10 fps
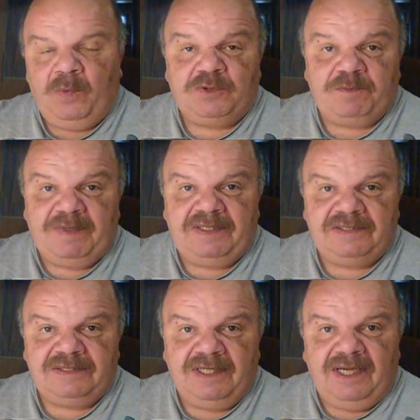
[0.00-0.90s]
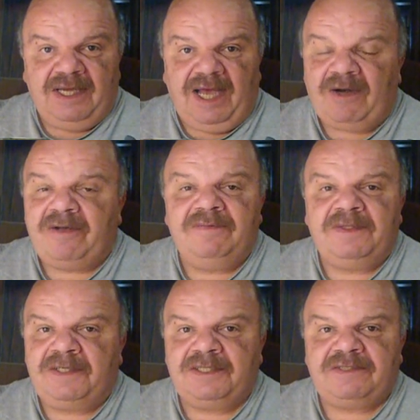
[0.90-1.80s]
which means I don't even
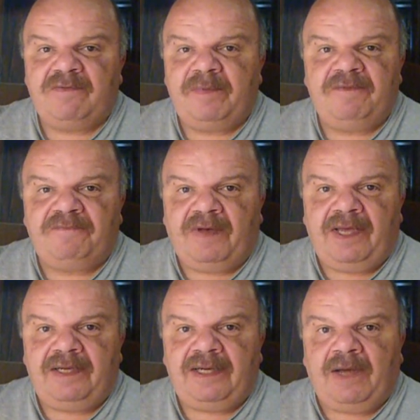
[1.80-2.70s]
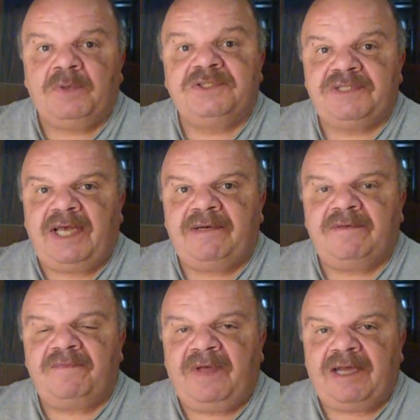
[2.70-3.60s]
think it's ever been fired outside of
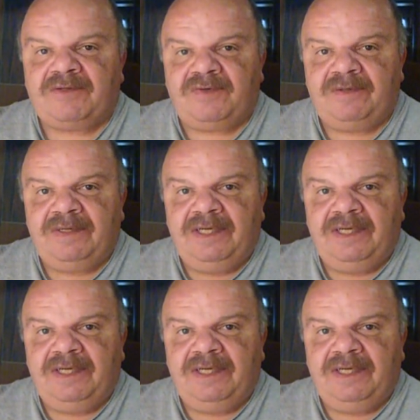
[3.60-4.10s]
the factory.